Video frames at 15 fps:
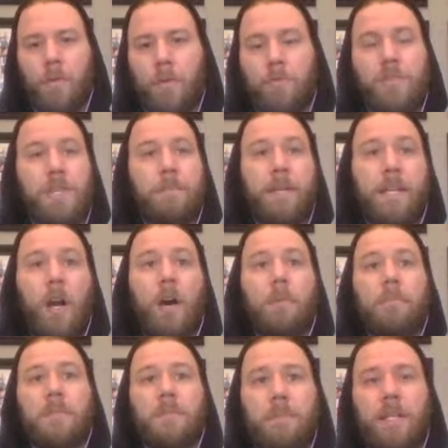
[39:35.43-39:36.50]
who she
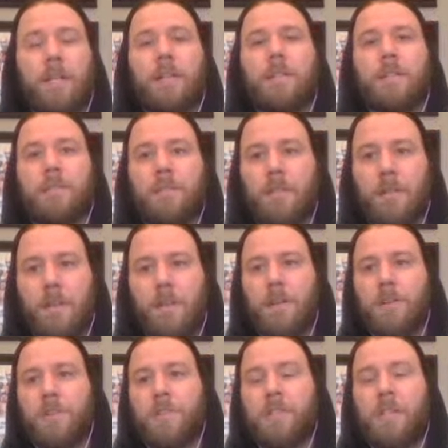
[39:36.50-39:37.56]
becomes, because
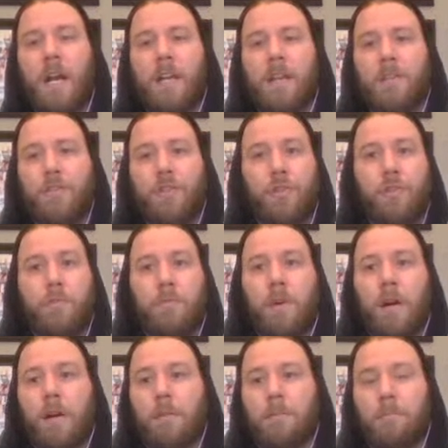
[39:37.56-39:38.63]
she's got two
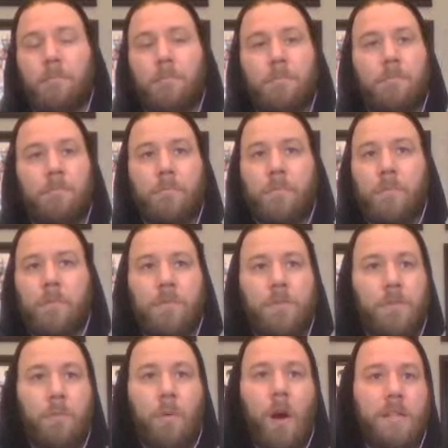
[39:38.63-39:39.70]

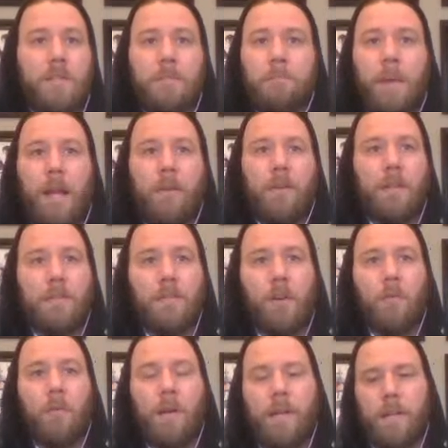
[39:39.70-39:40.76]
awesome parents
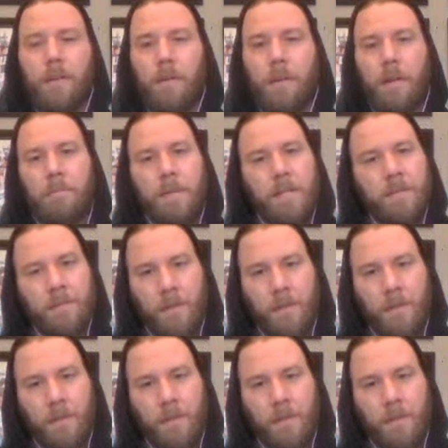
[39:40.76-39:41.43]
already, you know what I mean?